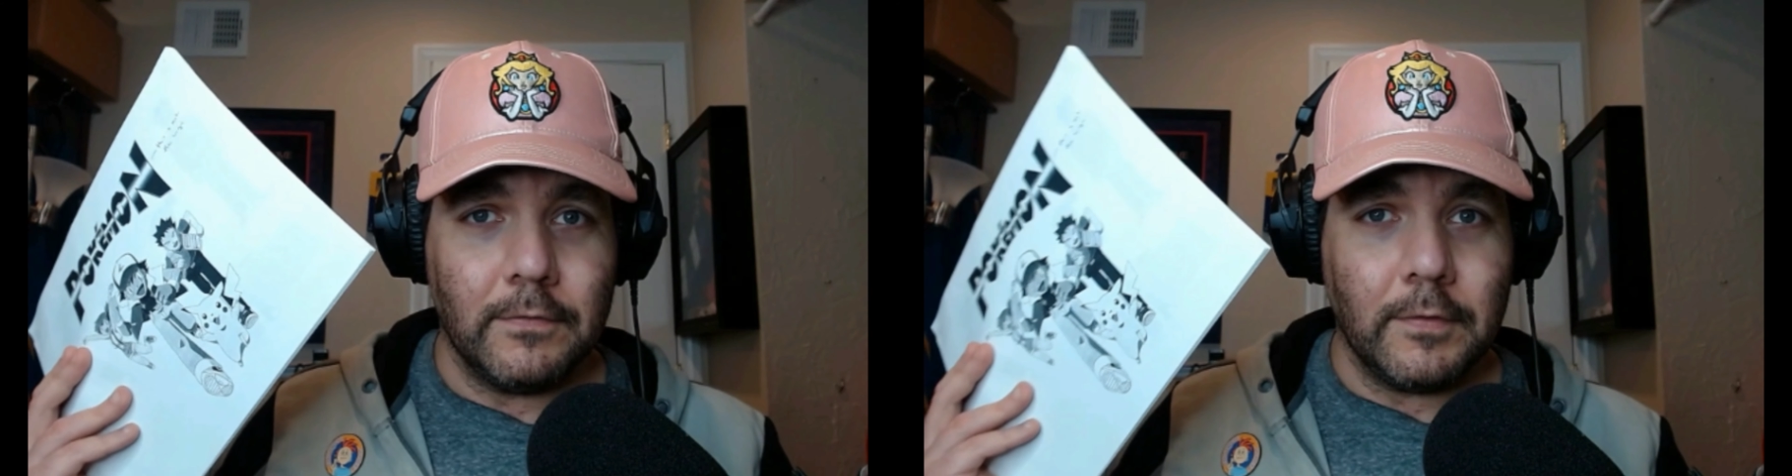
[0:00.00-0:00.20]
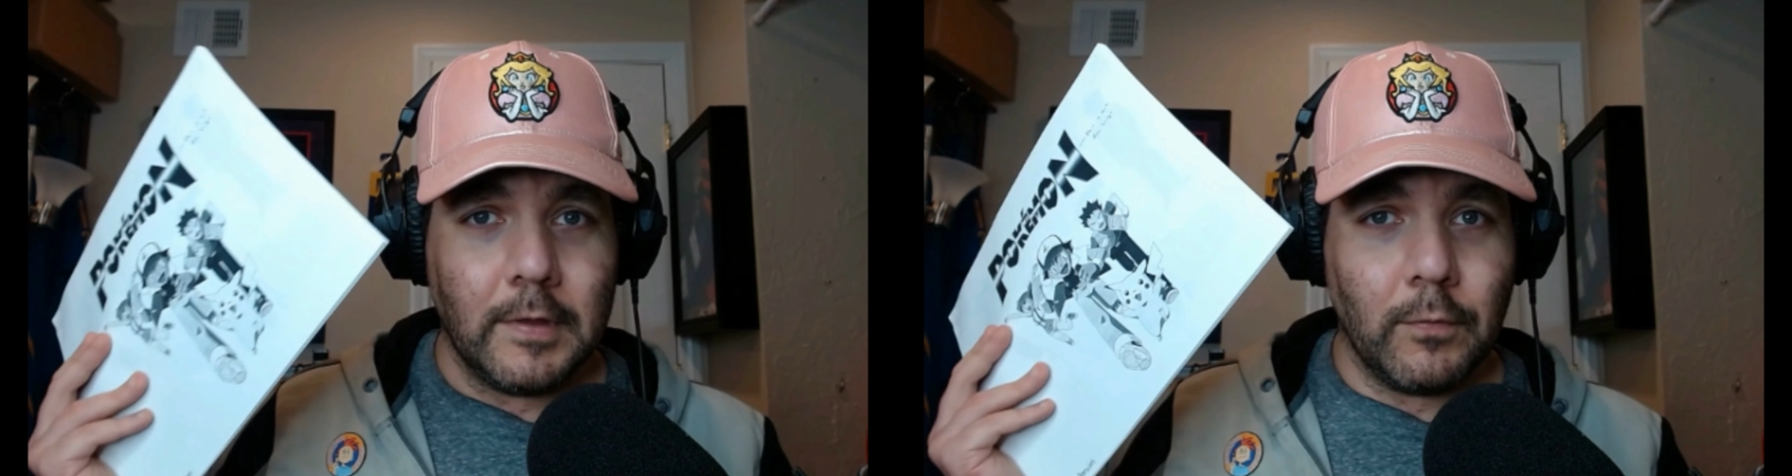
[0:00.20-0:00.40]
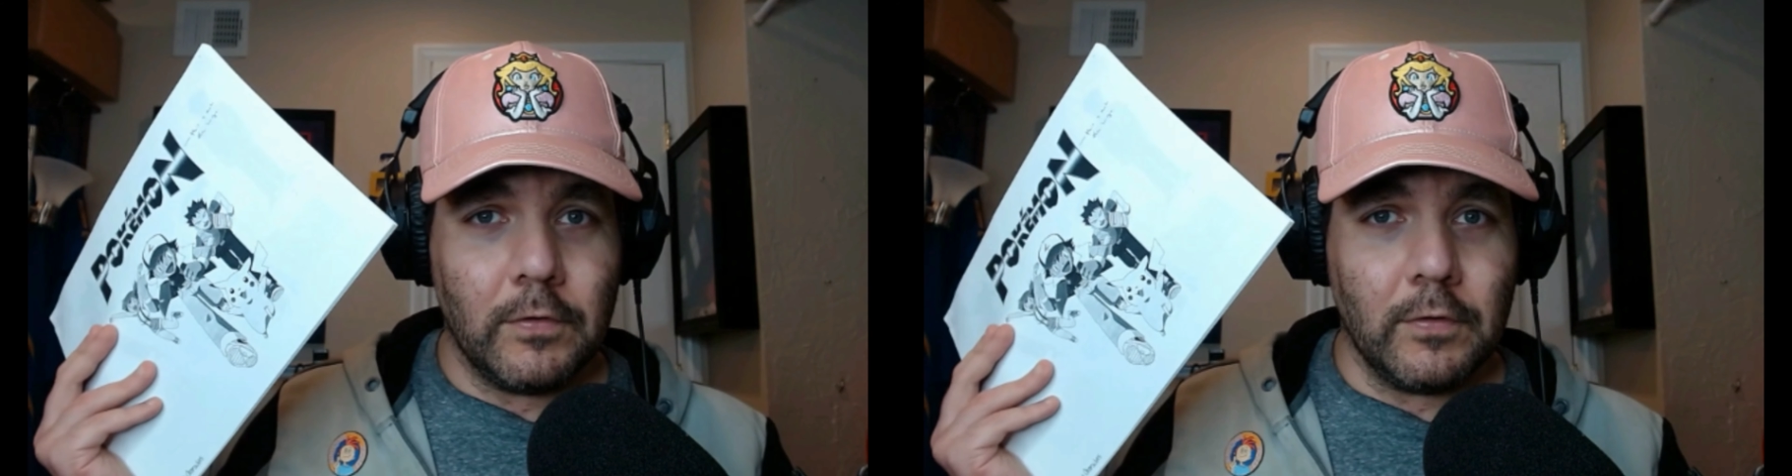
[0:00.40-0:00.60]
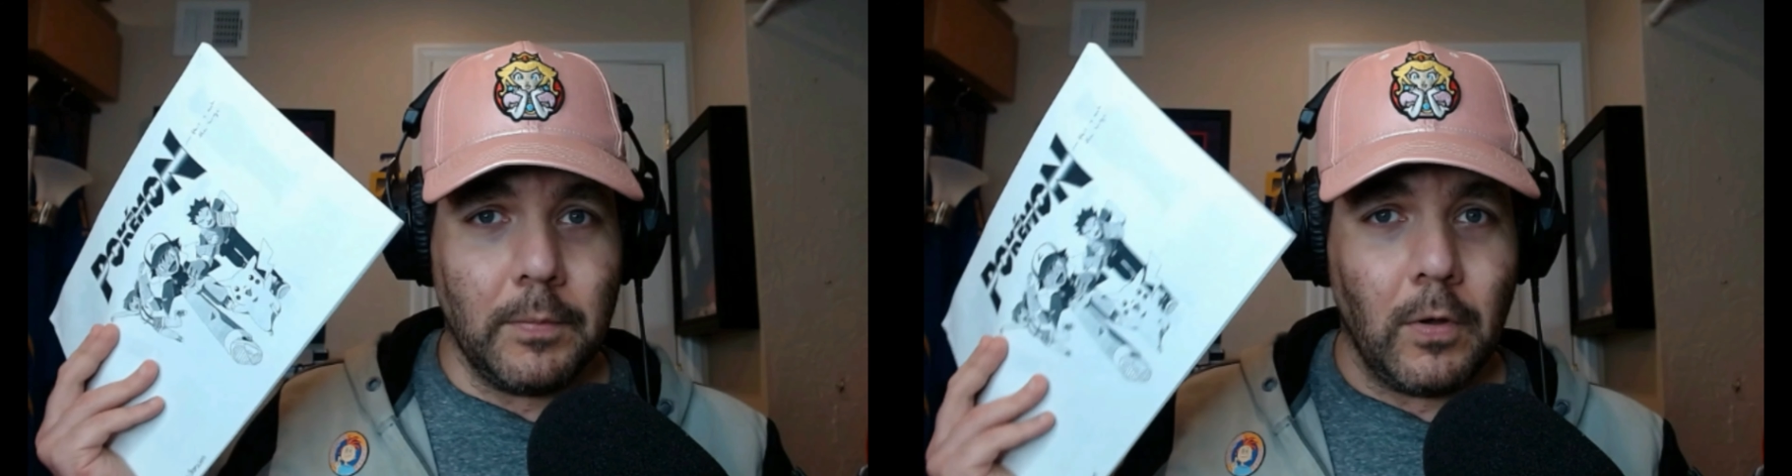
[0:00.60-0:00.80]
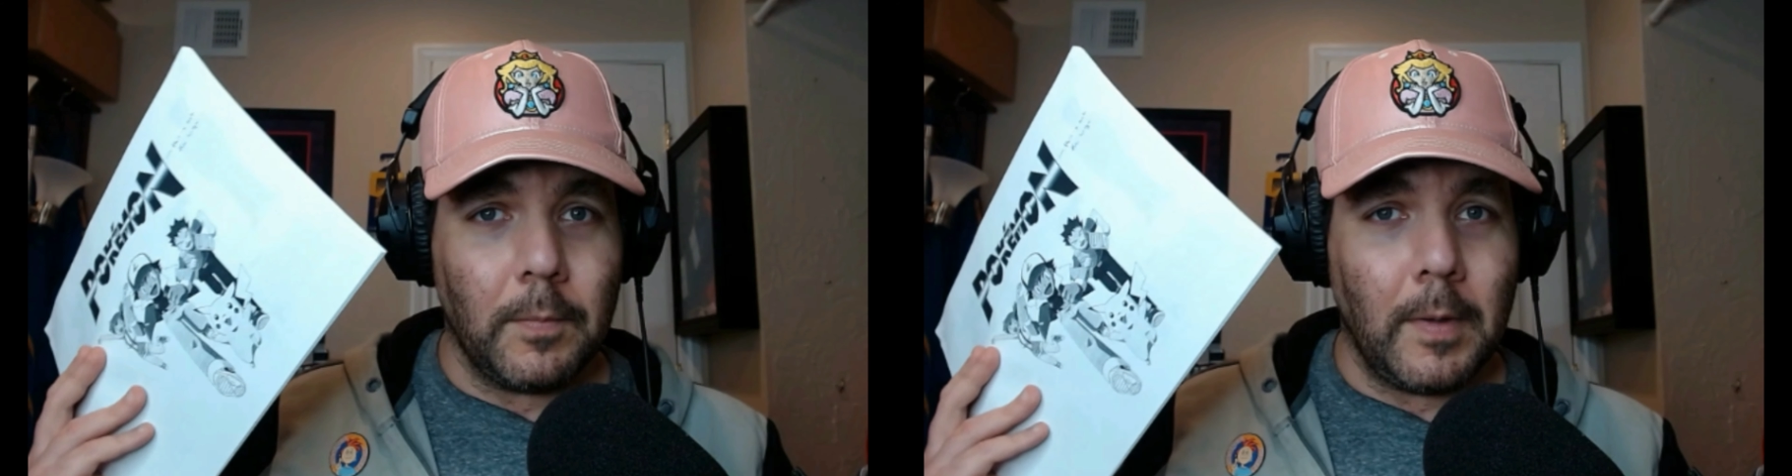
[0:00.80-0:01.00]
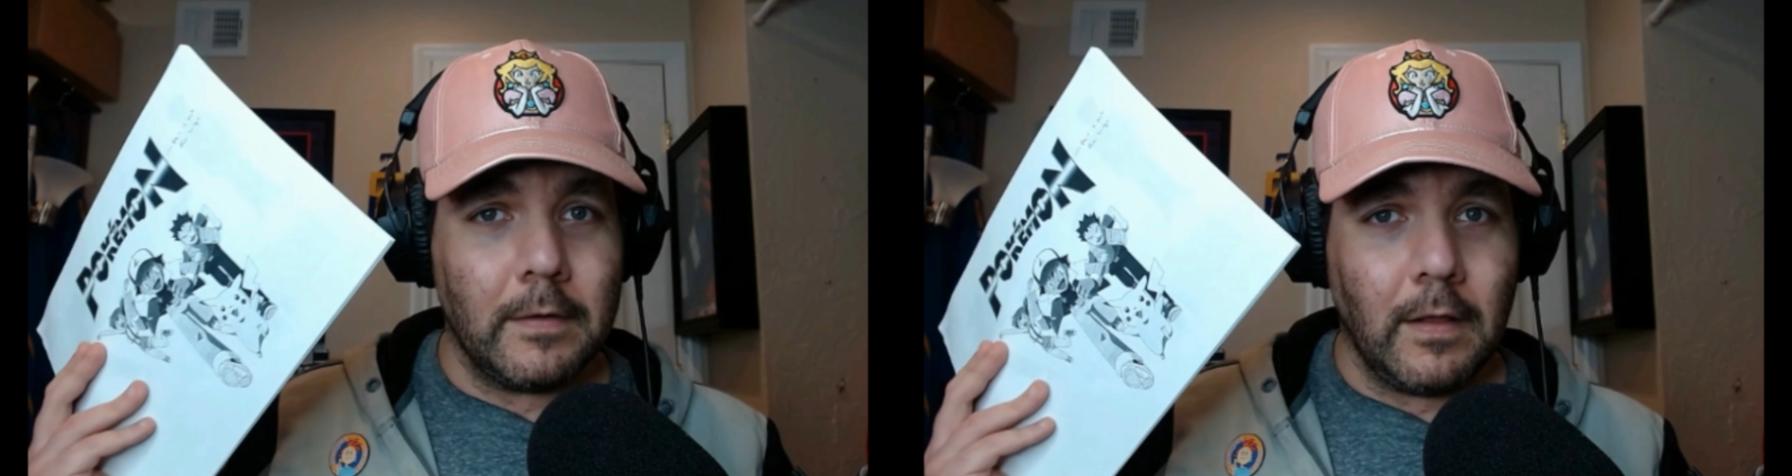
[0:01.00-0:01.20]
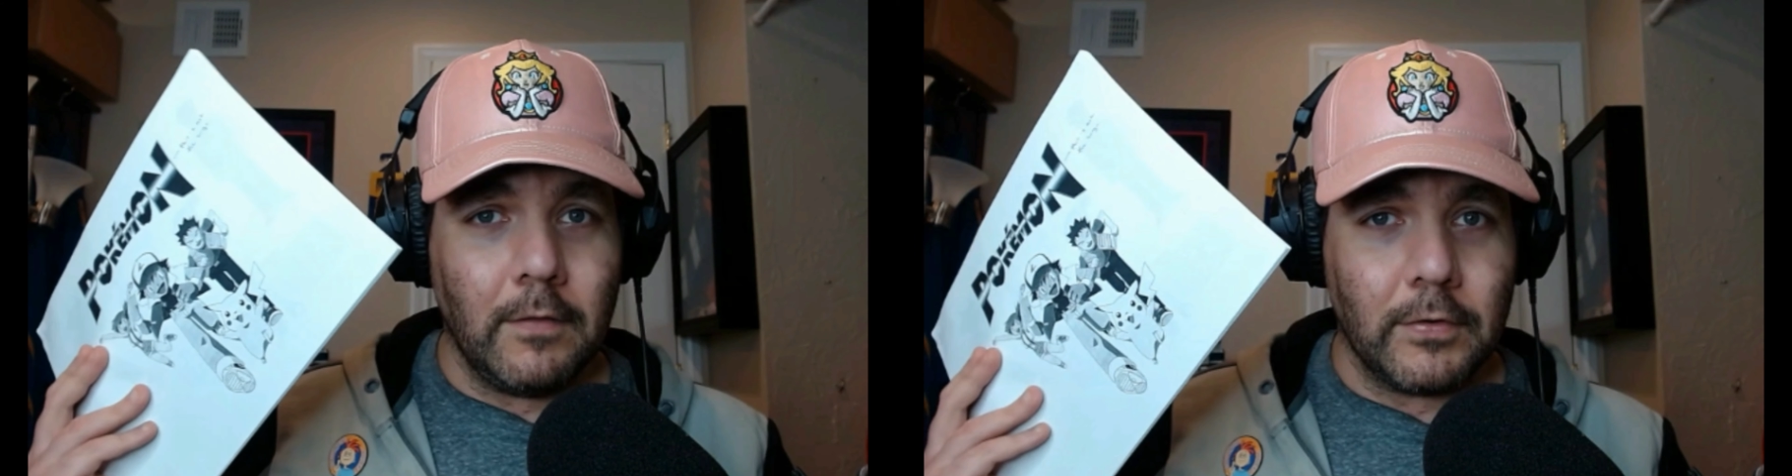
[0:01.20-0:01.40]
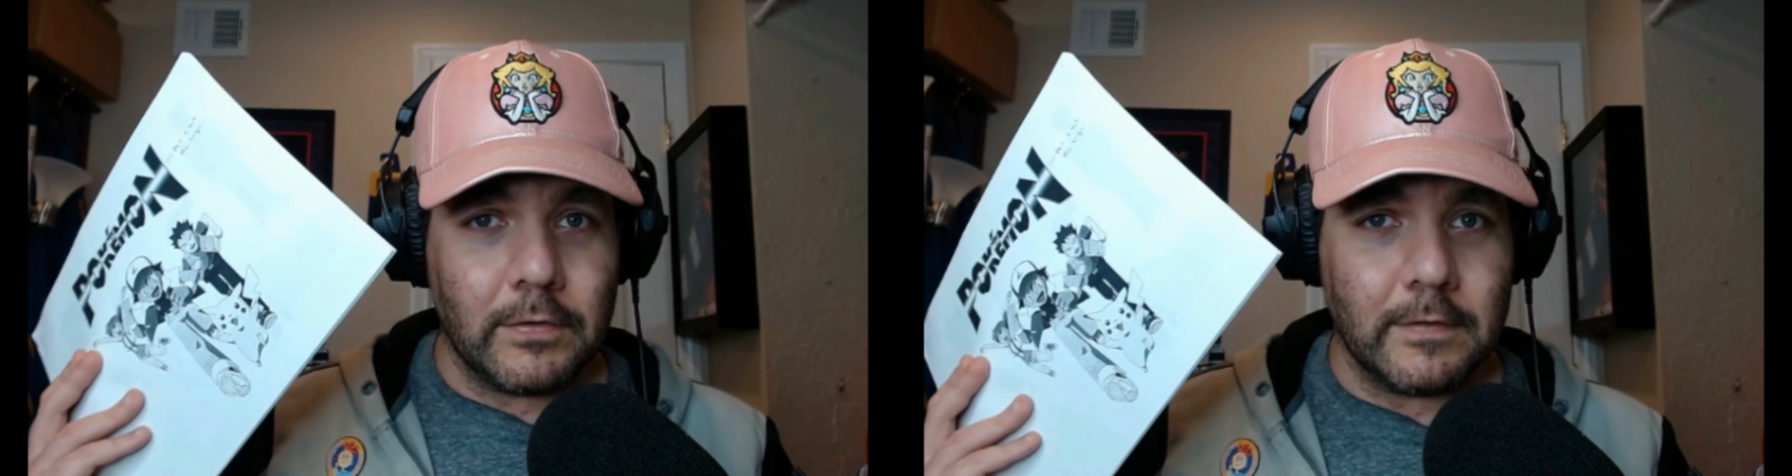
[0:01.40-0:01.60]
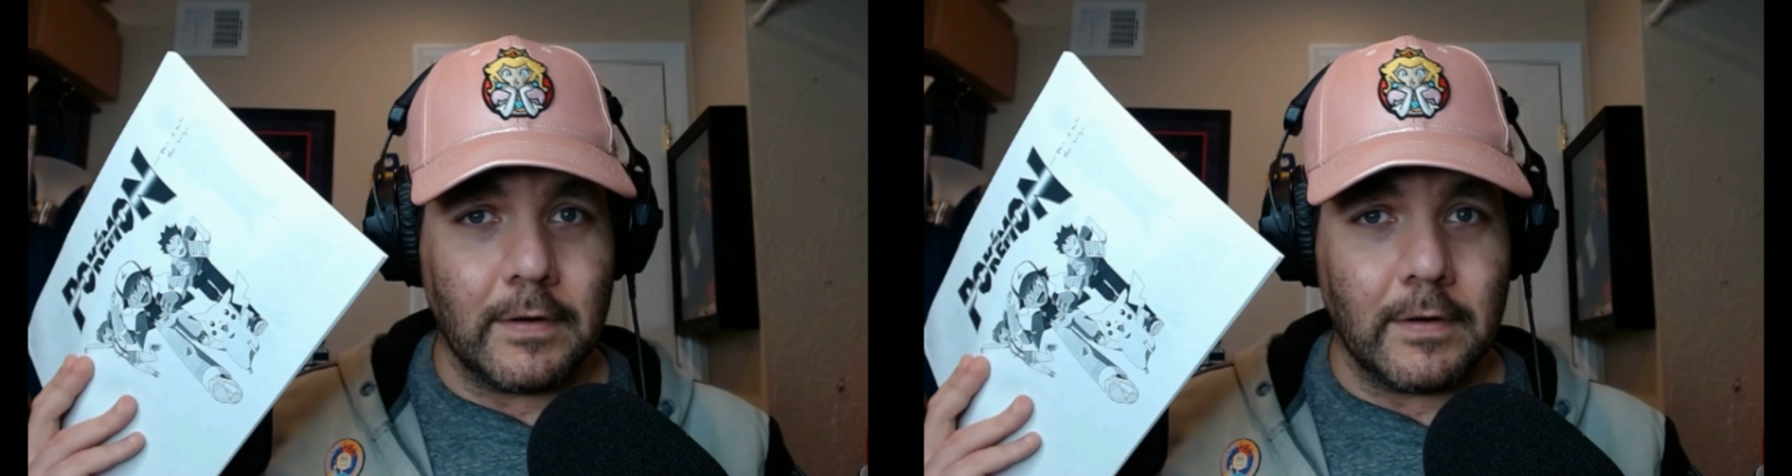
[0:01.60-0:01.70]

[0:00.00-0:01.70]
for the original Pokemon television